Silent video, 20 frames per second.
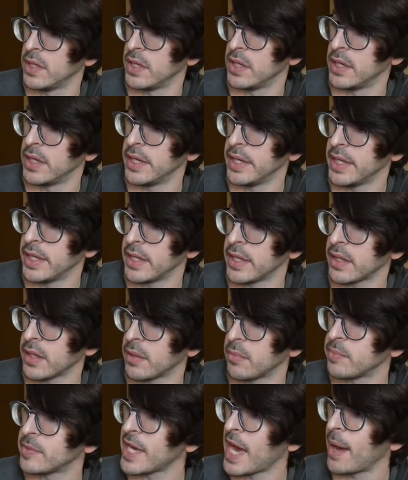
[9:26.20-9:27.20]
and
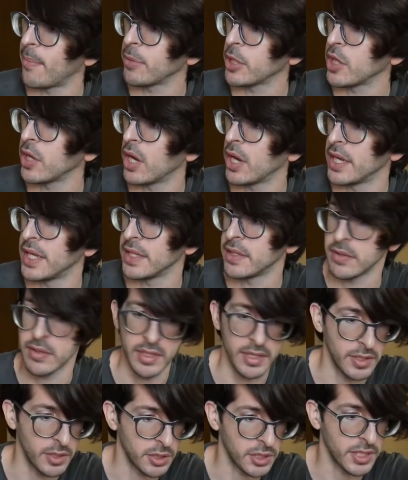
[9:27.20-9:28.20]
I'm tapping on it
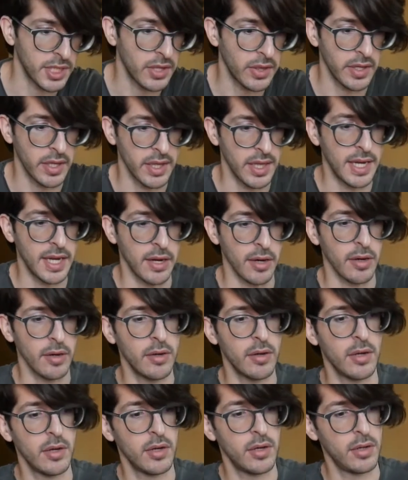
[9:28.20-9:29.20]
and there's nothing there.
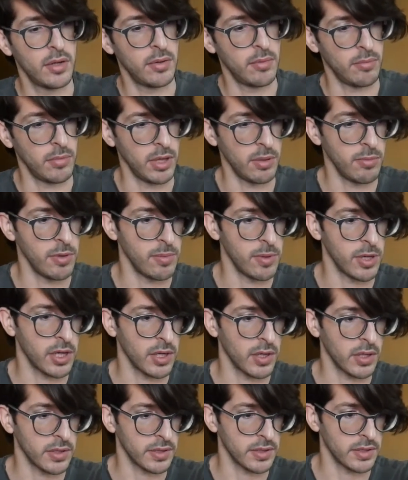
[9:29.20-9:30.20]
Maybe
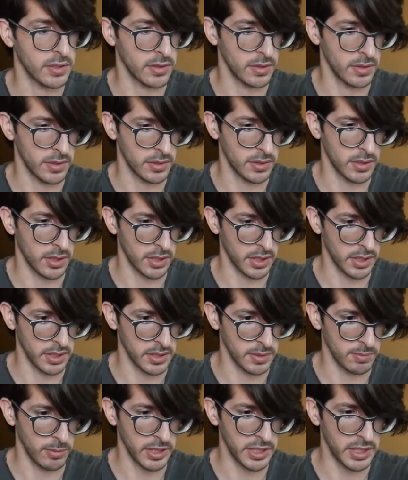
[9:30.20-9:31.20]
because the socket
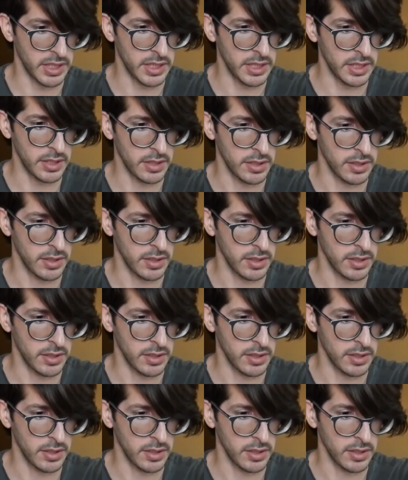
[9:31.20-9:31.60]
is blinking.